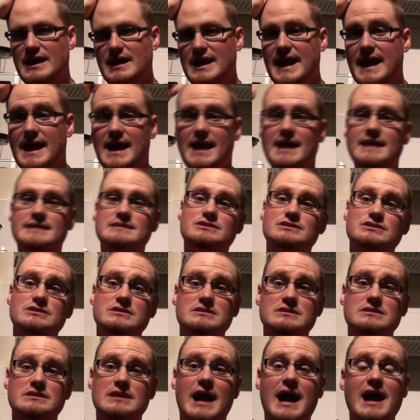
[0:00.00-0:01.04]
And
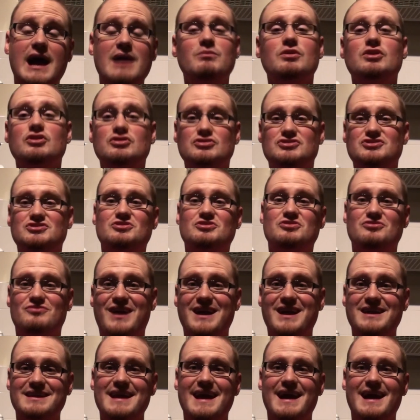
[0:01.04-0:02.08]
I'm going to do it
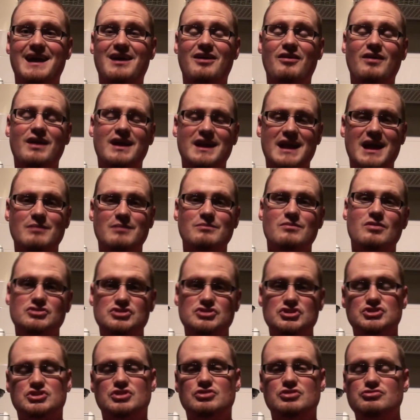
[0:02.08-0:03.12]
right now, and I'm
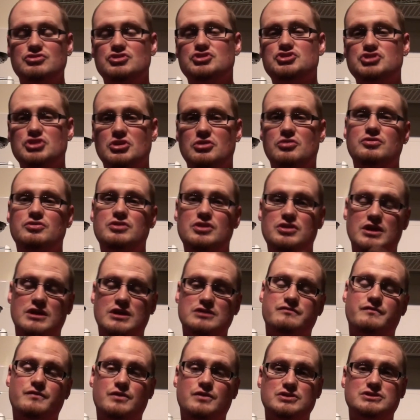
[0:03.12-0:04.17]
just going to show you the Dutch
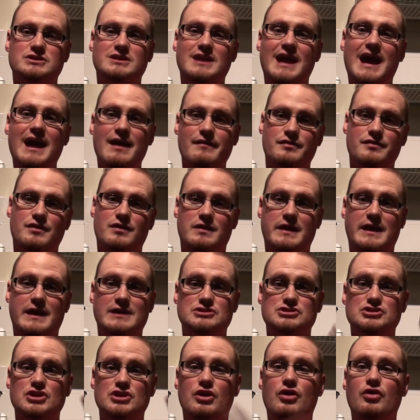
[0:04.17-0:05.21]
version after that.
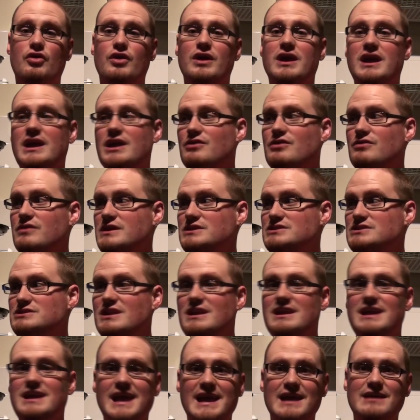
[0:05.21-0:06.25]
So here is
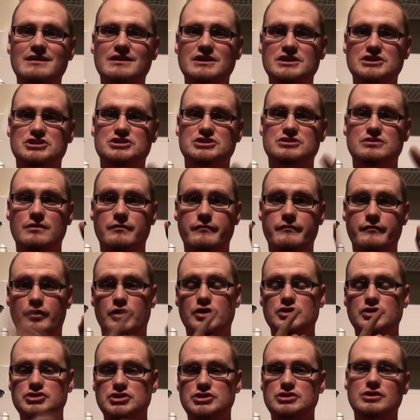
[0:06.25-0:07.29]
the English
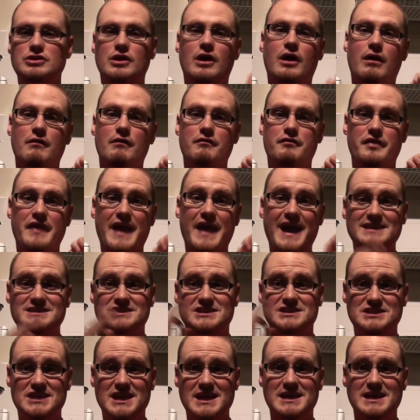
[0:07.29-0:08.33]
version of that
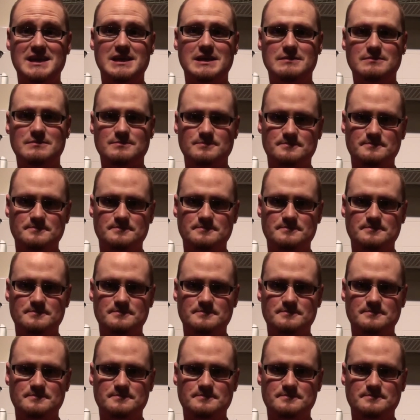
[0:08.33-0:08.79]
scene.